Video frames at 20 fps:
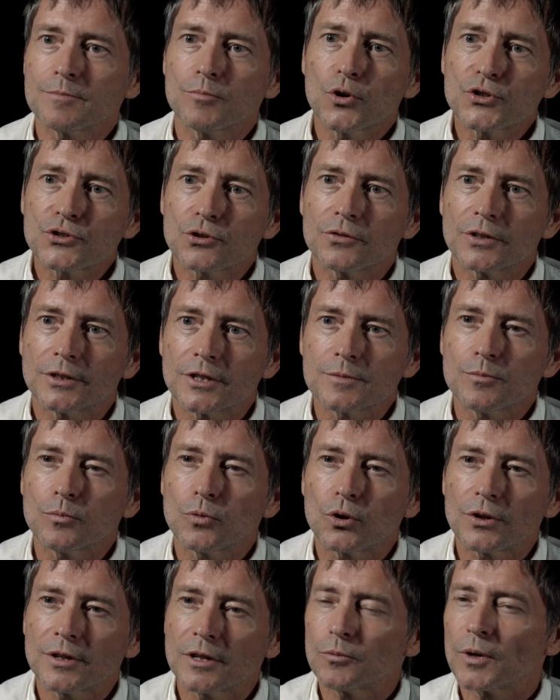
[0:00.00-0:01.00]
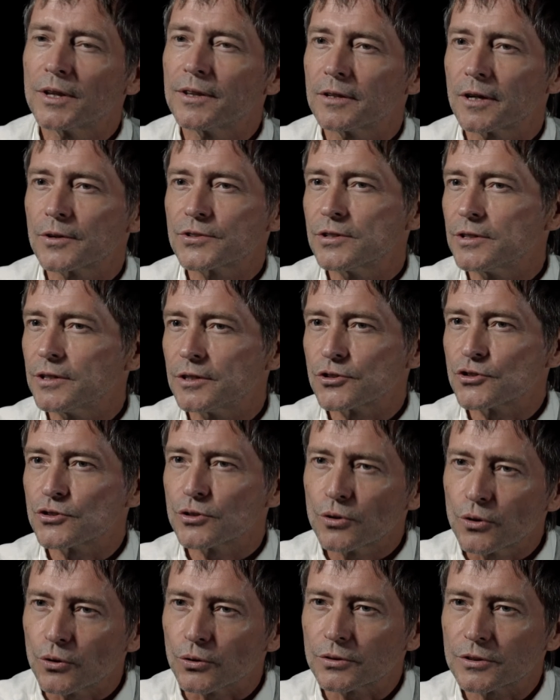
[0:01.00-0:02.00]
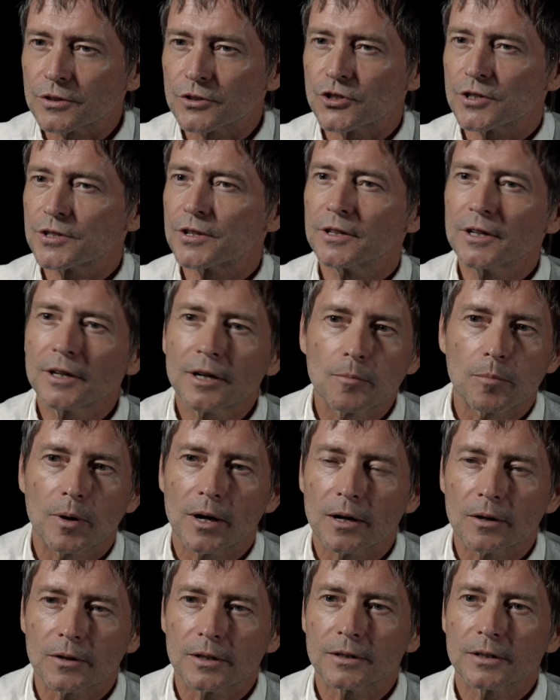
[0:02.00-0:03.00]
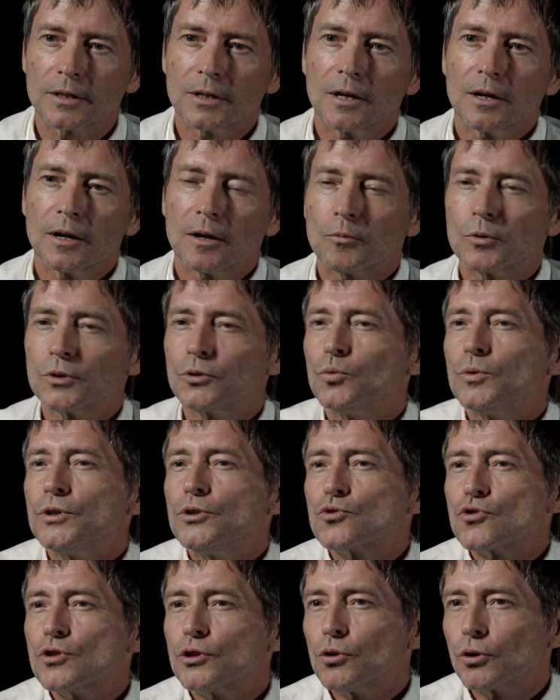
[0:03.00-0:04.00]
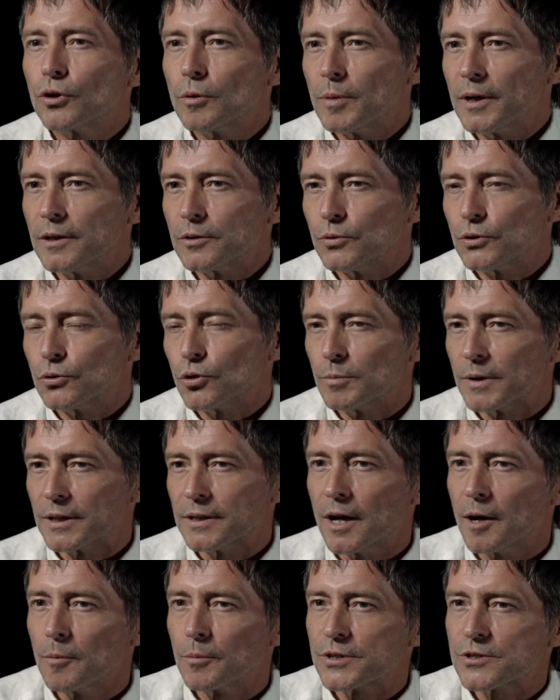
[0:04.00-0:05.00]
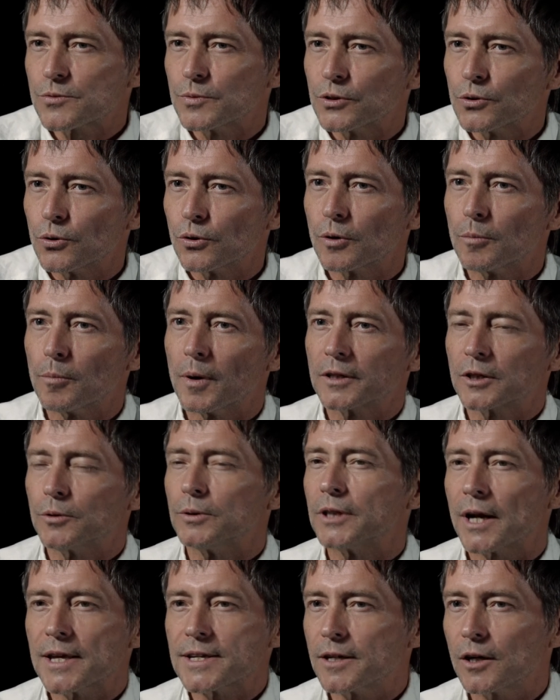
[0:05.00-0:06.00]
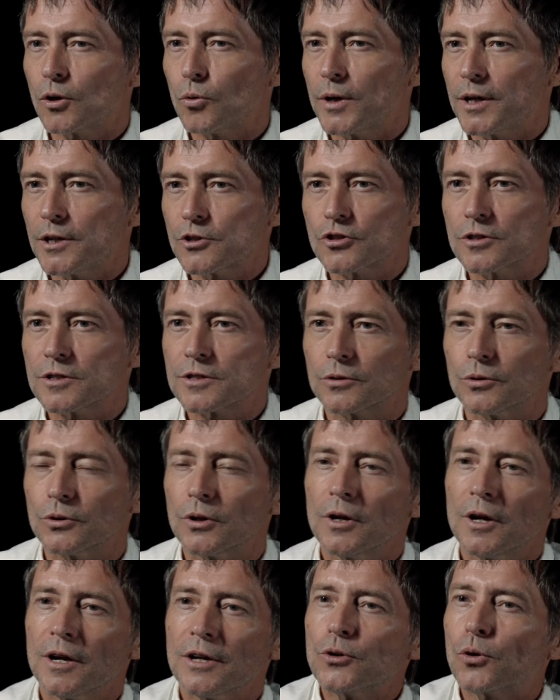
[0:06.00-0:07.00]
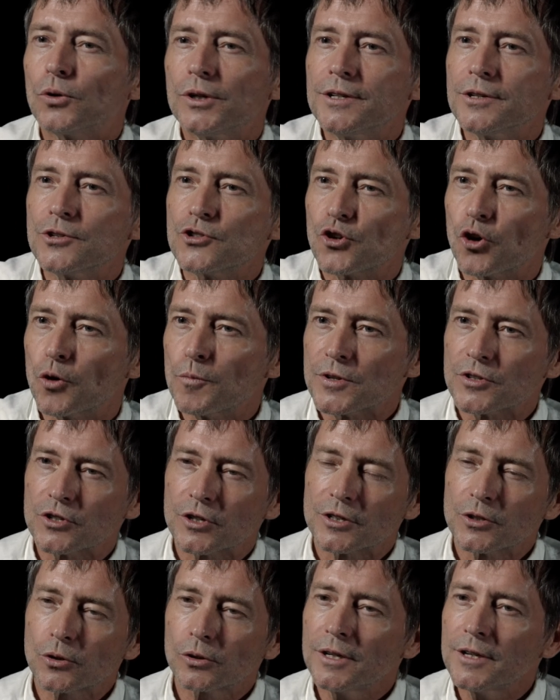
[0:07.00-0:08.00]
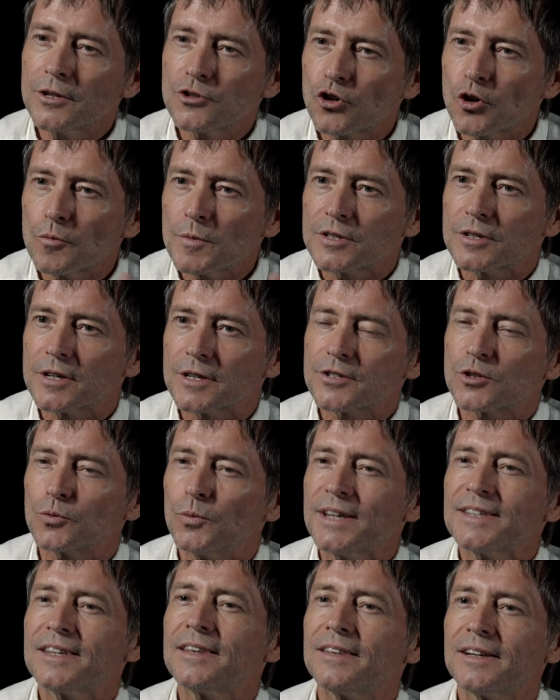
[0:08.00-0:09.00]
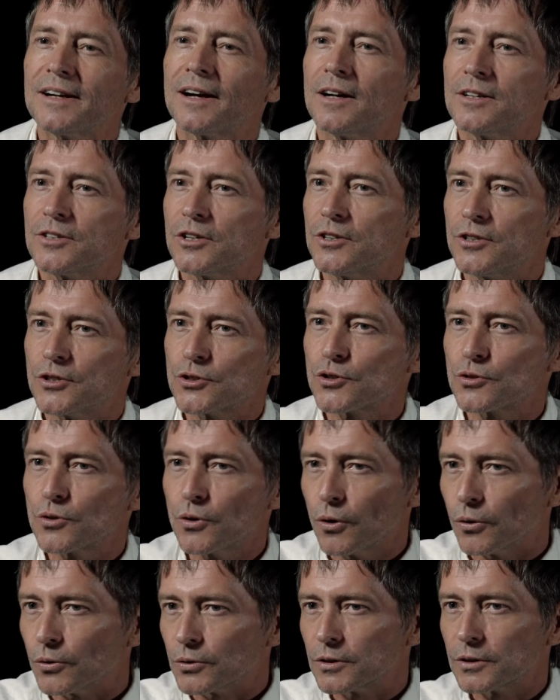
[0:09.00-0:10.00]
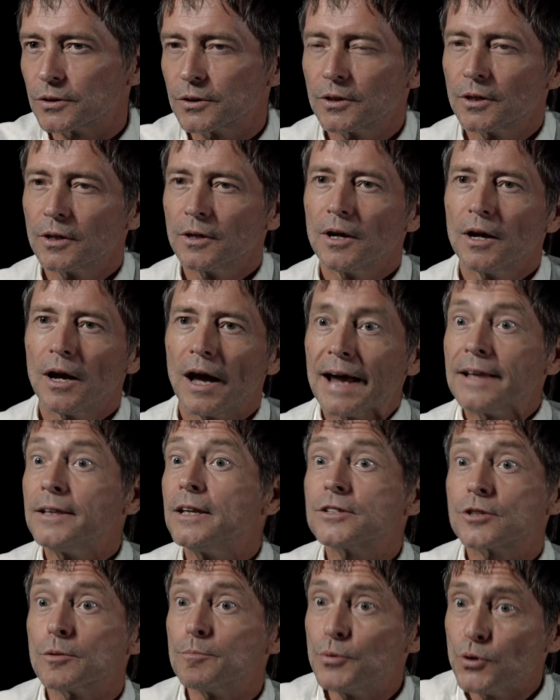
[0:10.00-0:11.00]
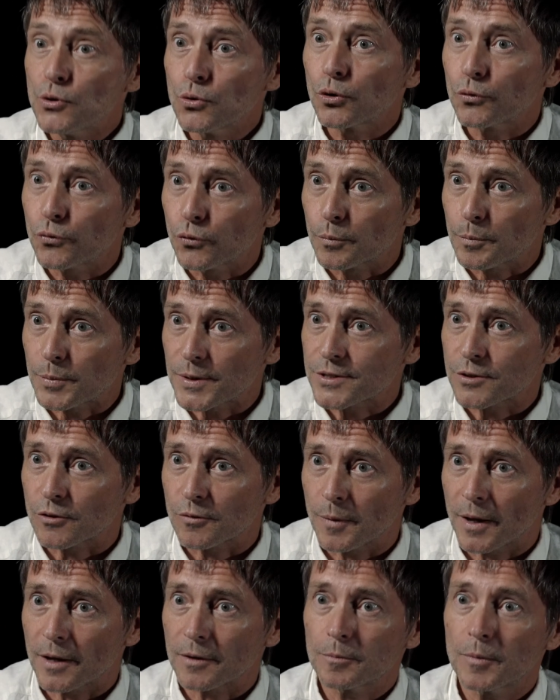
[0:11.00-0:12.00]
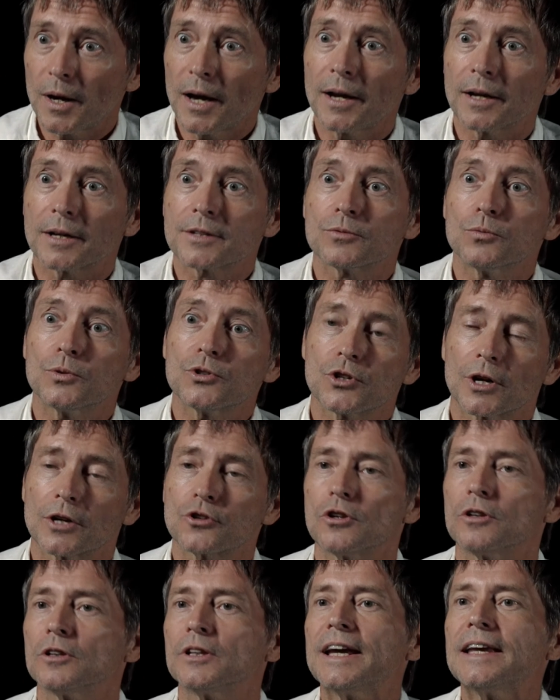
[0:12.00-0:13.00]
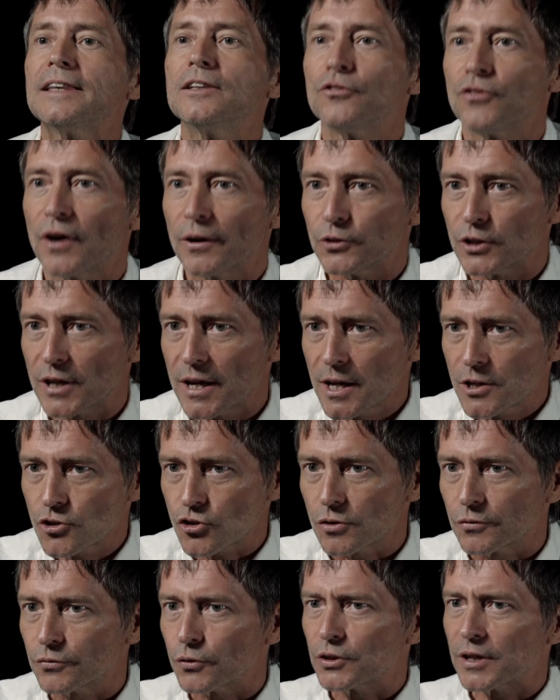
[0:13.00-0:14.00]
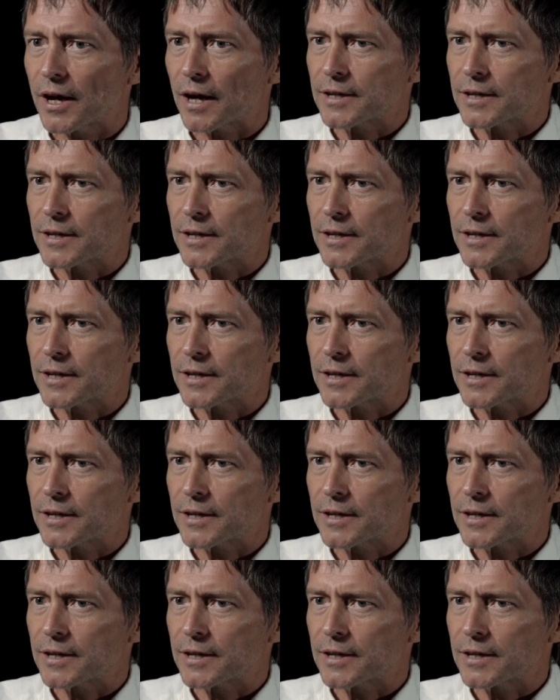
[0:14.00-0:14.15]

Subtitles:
most of it is more than 1,000 years old. Just think about it. What do we usually talk about? We talk about numbers, we talk about quadratic equations, or Euclidean geometry. Euclidean geometry is 2,300 years old. And it's a beautiful piece of mathematics which actually laid the foundation for the